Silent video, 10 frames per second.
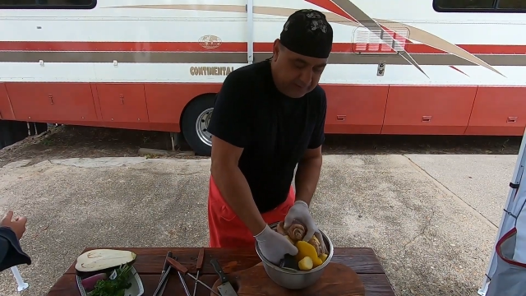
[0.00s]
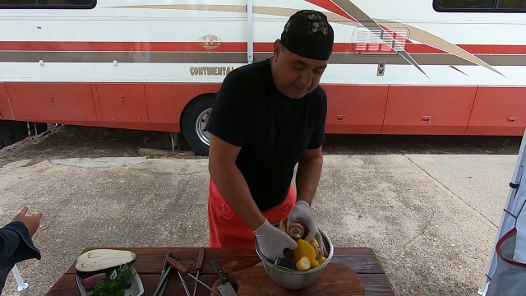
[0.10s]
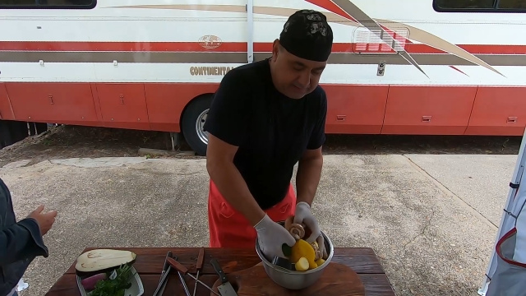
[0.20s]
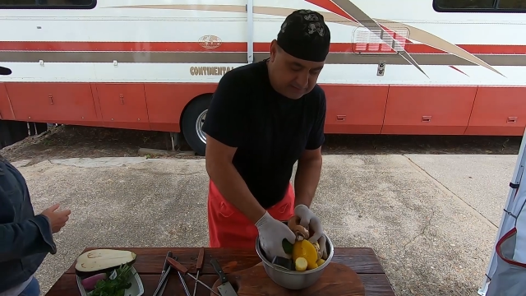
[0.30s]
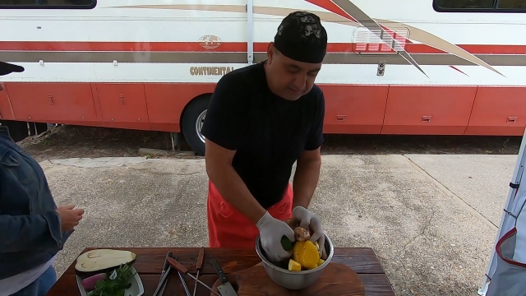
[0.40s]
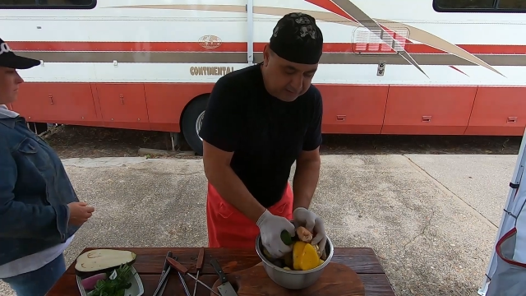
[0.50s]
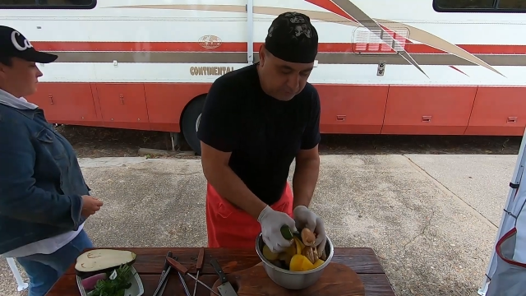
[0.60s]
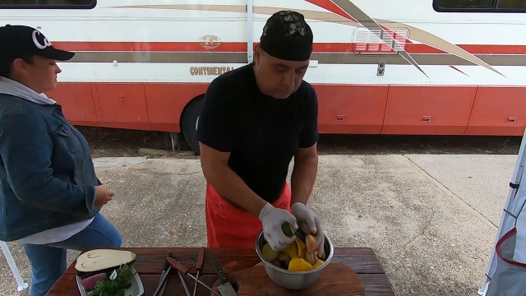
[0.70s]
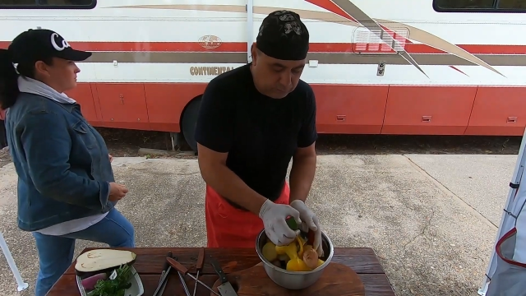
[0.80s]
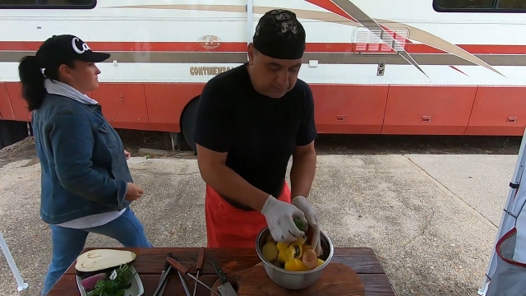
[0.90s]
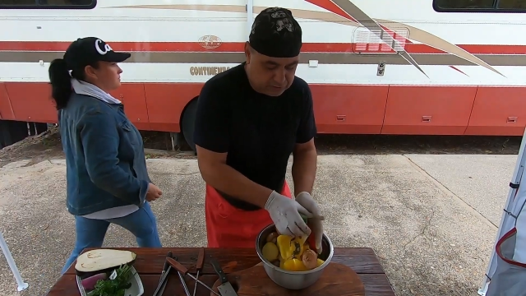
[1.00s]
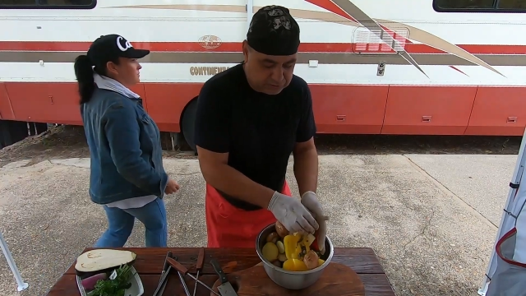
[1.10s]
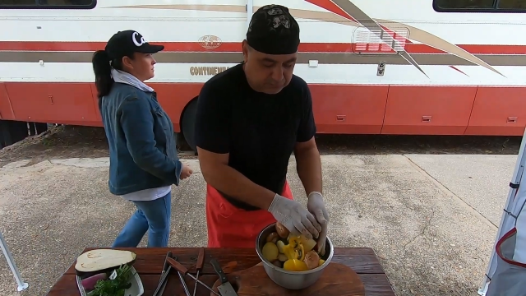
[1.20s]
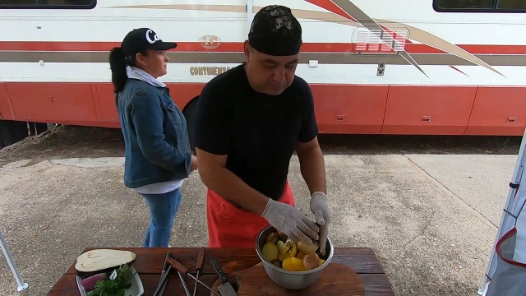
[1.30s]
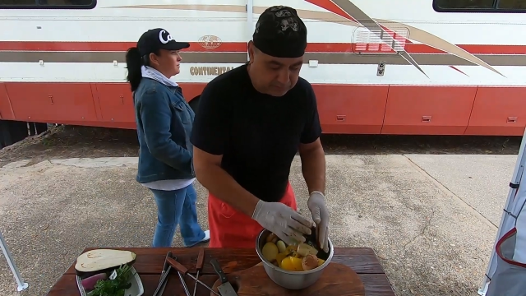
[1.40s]
nicely your
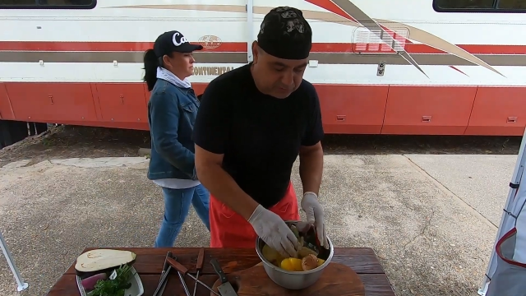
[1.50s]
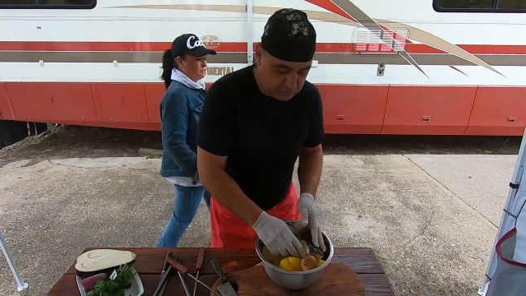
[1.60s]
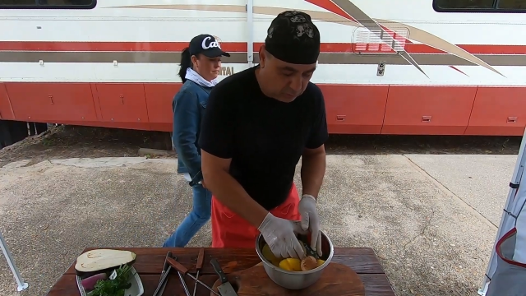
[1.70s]
vegetables.